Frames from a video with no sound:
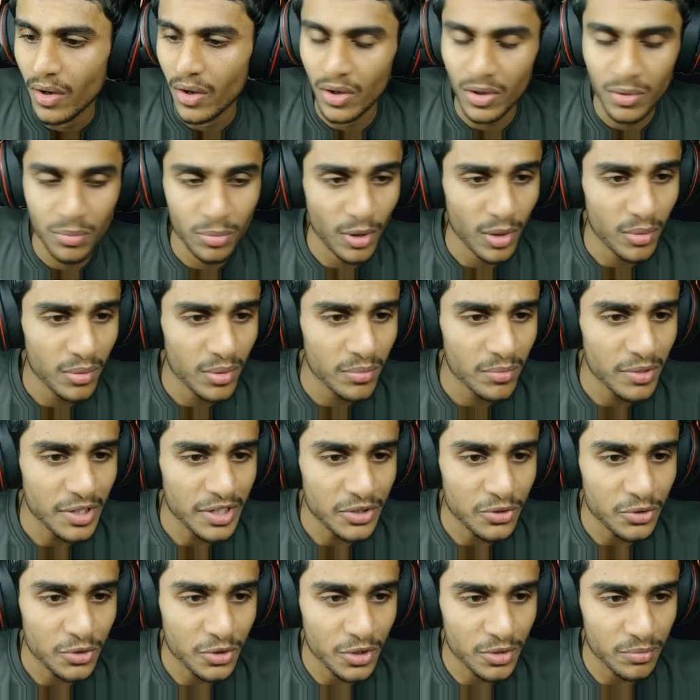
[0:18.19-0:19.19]
or probably
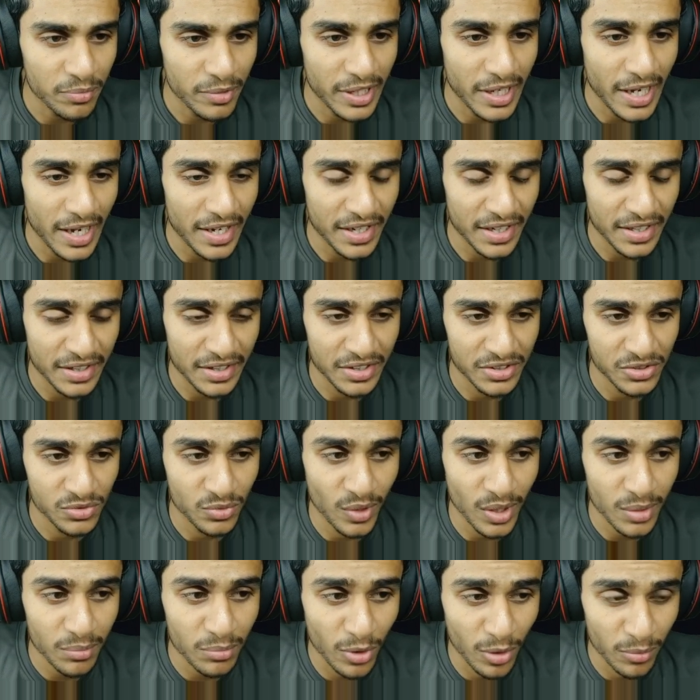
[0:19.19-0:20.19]
you could be getting this
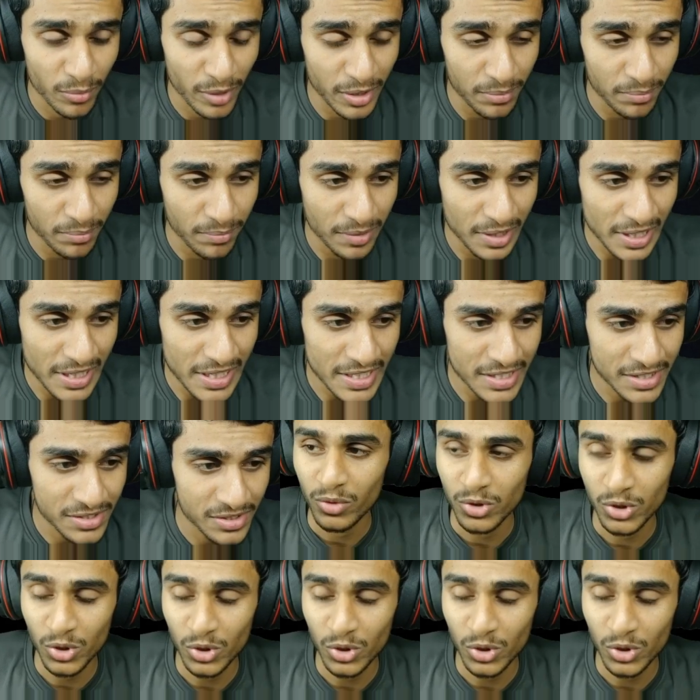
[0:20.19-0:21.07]
one moment please.